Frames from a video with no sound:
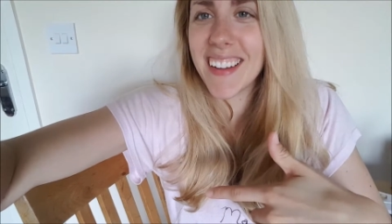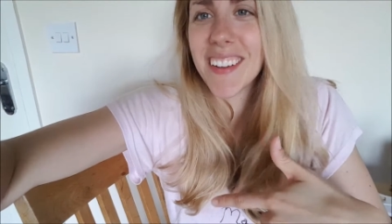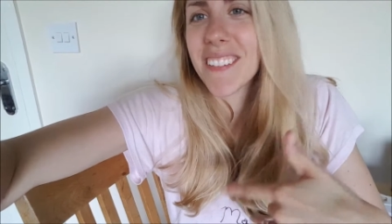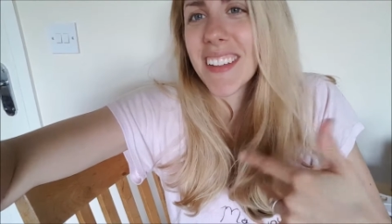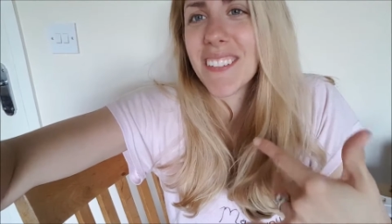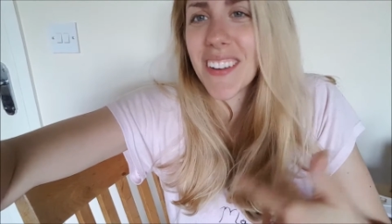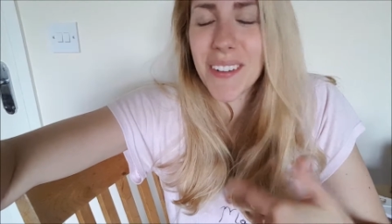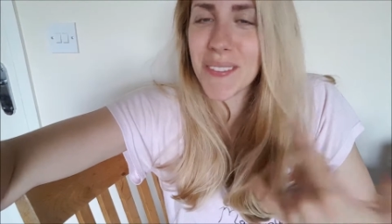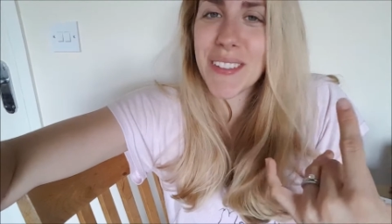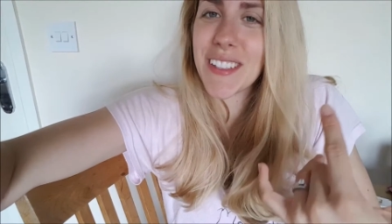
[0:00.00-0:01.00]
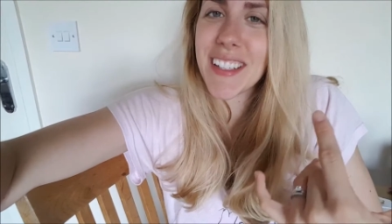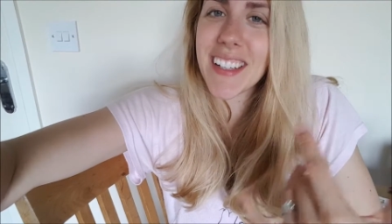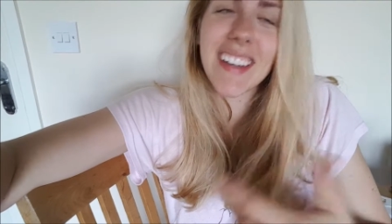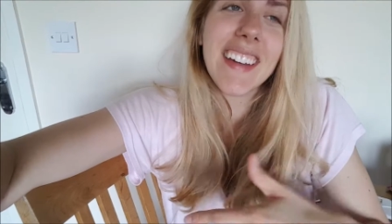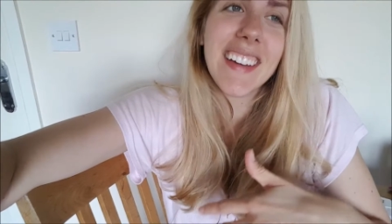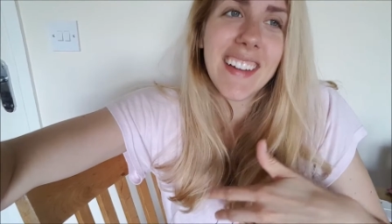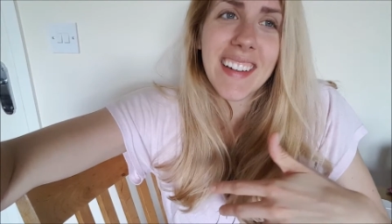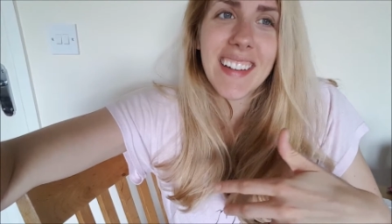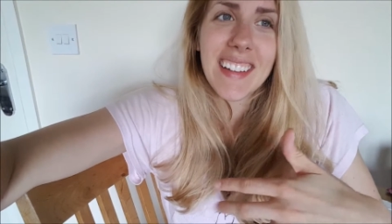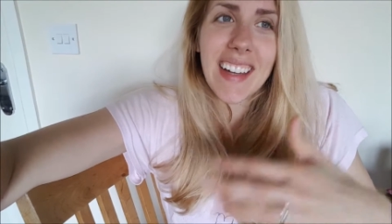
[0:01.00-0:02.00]
I don't really want to put it on and
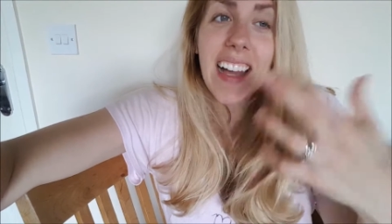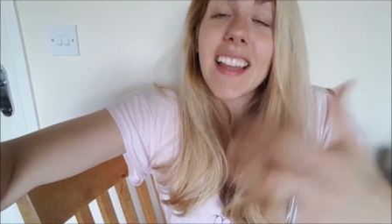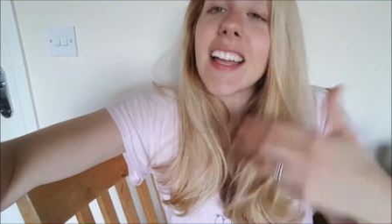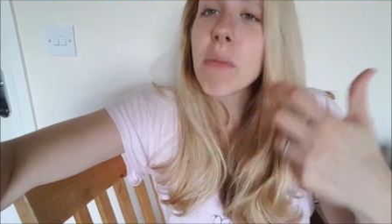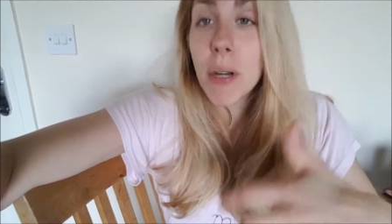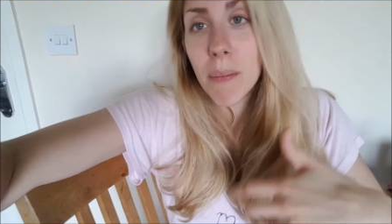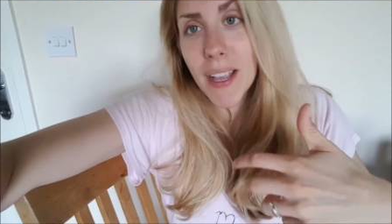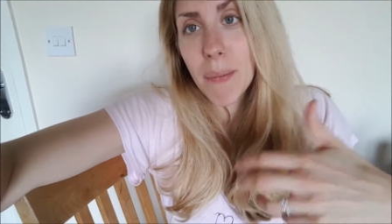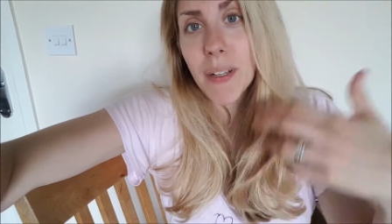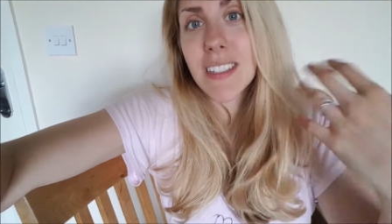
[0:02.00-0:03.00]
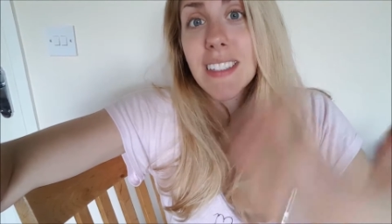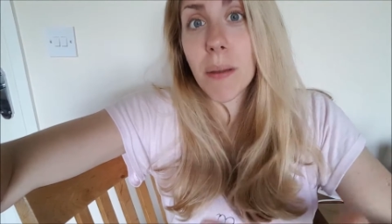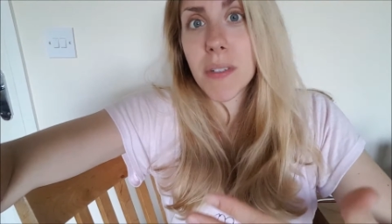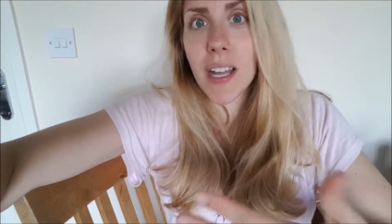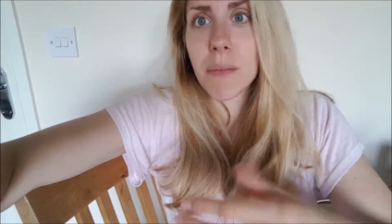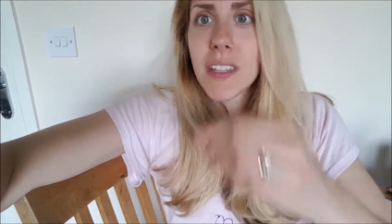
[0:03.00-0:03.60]
I like putting makeup on sometimes.